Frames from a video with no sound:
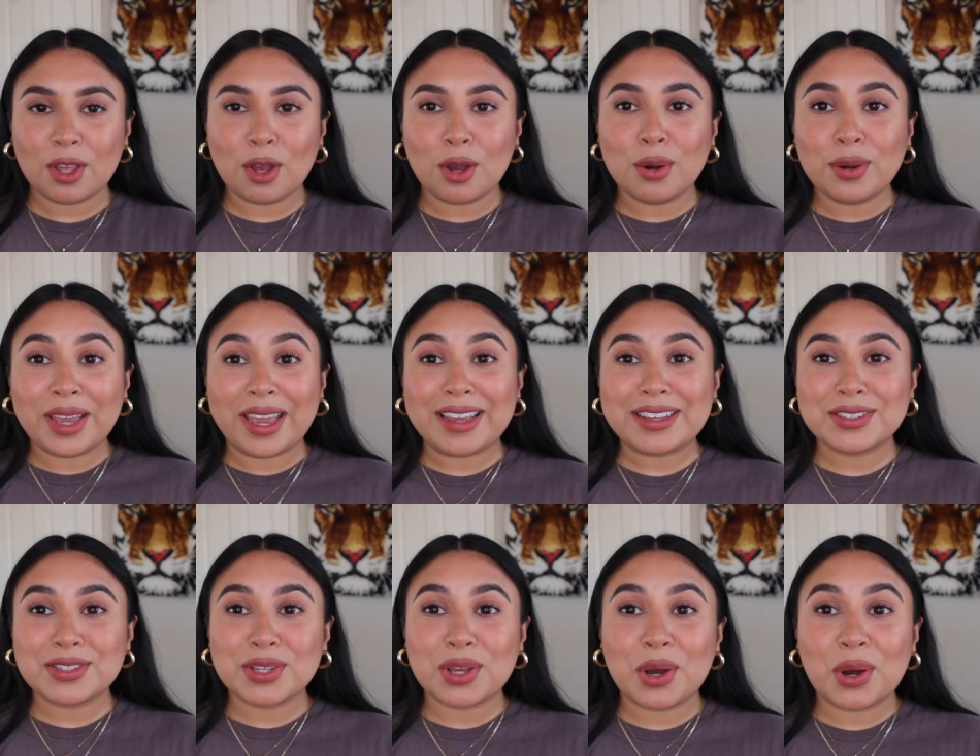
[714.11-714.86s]

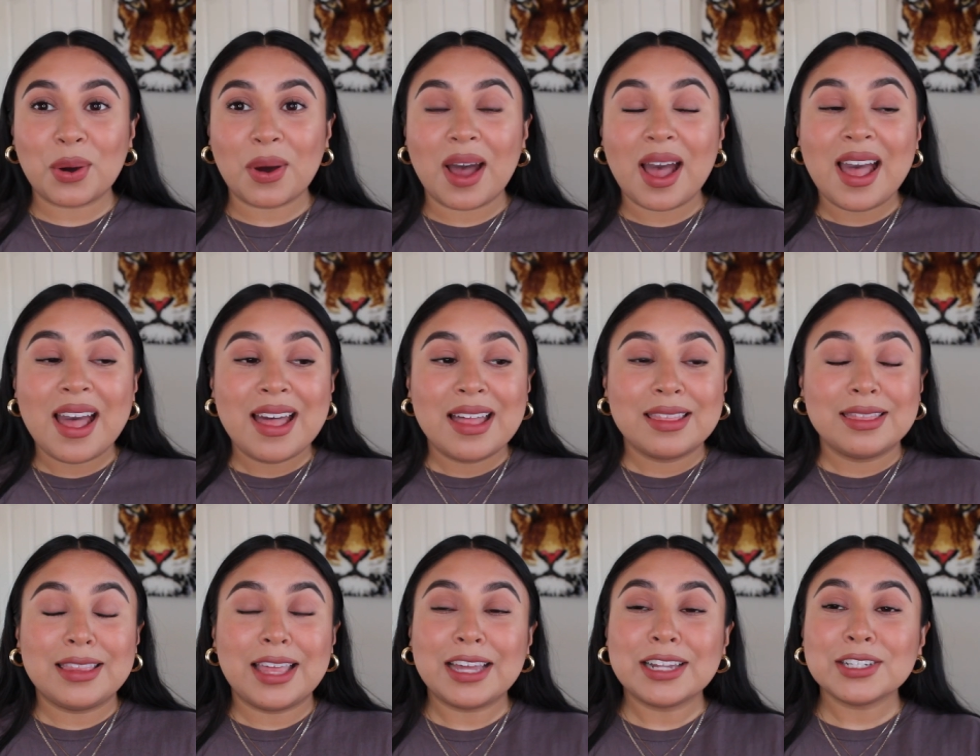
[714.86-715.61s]
Okay, so
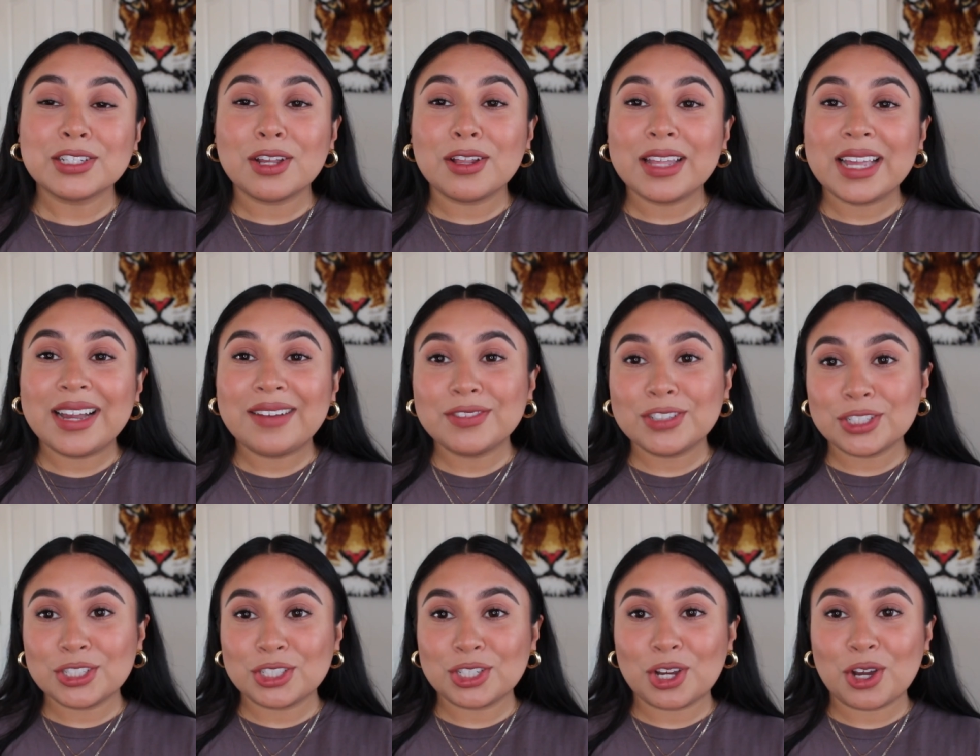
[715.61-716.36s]
that is all I have
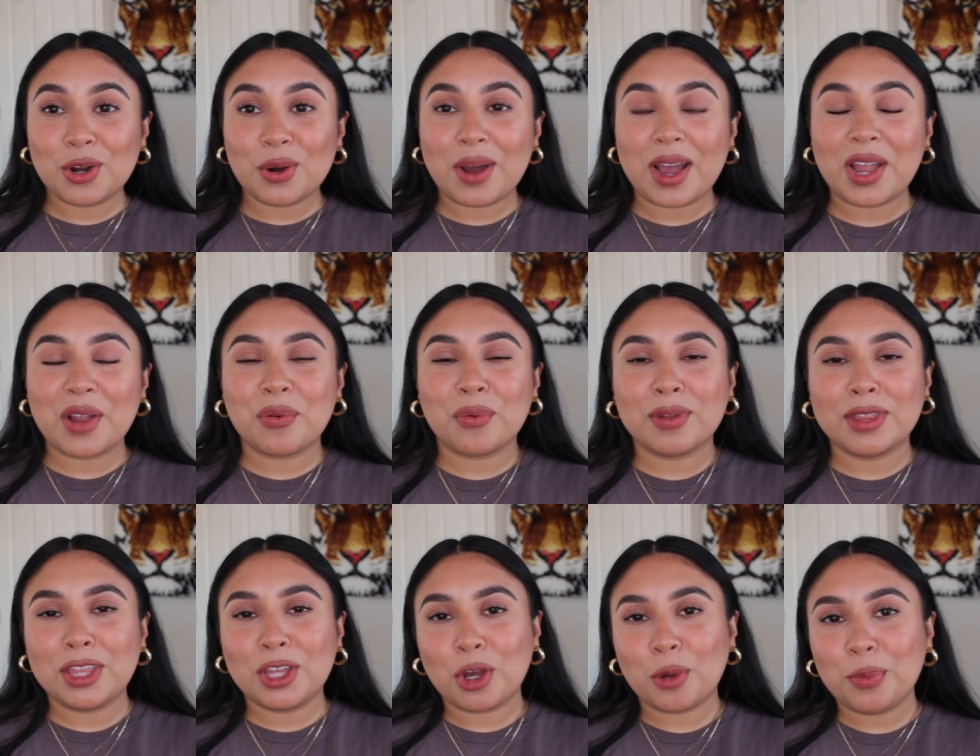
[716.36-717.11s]
to show. I
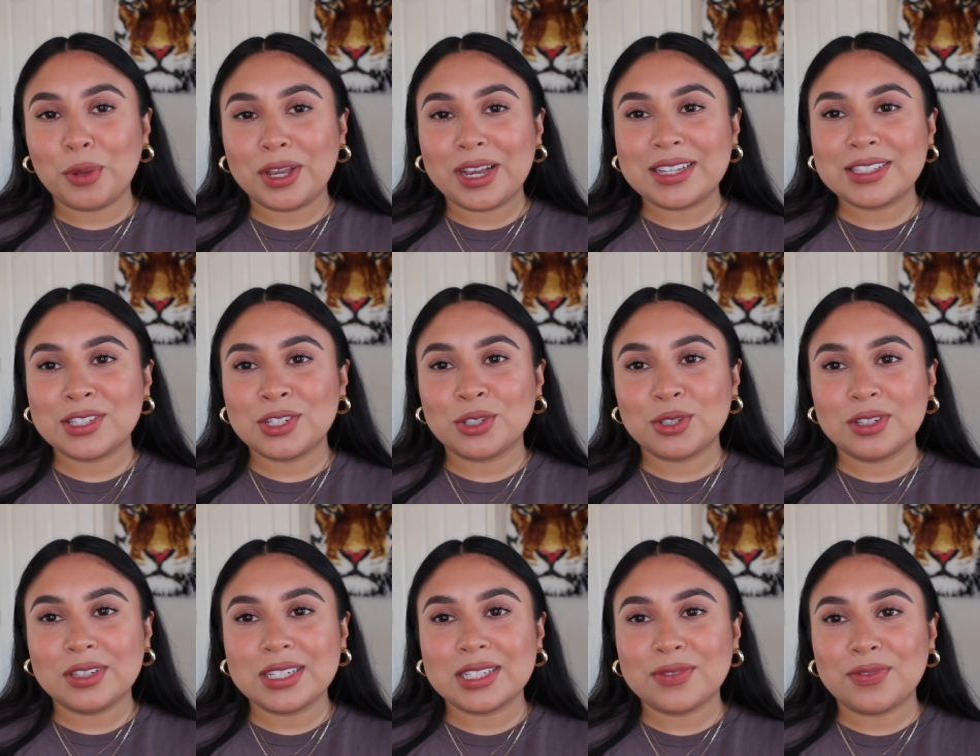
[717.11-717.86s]
really hope you guys
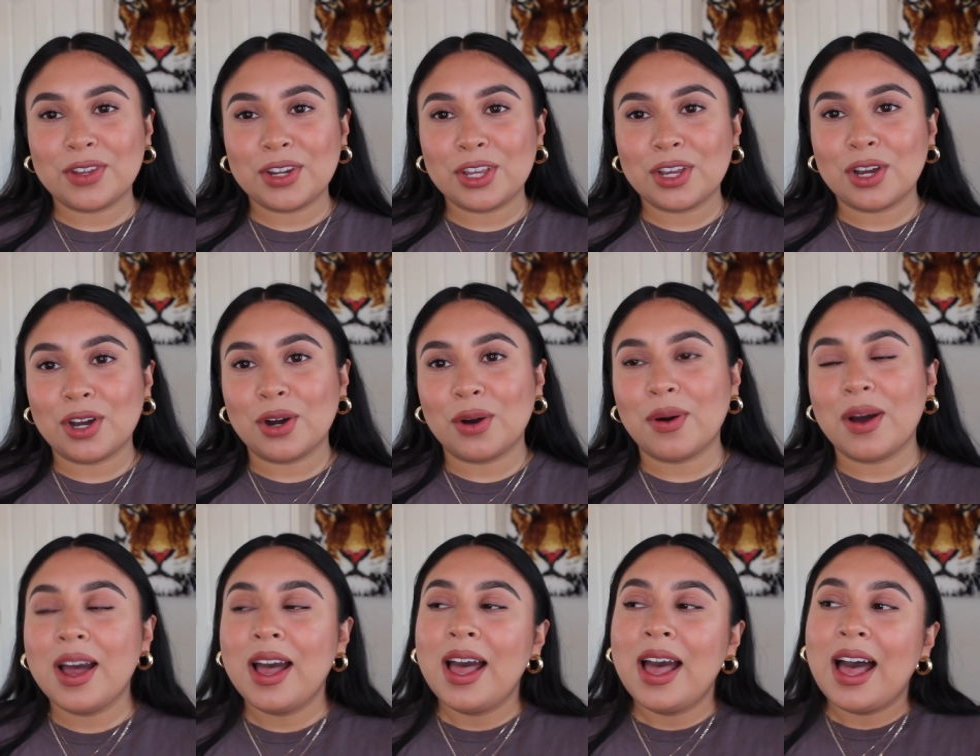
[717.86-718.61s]
enjoyed this
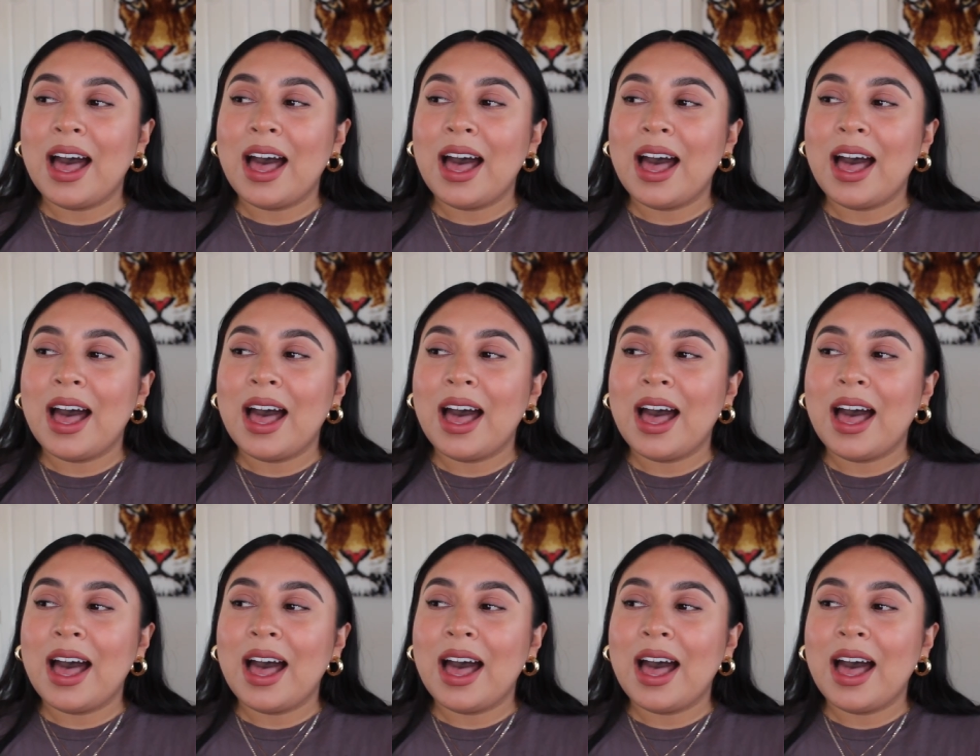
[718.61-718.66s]
video.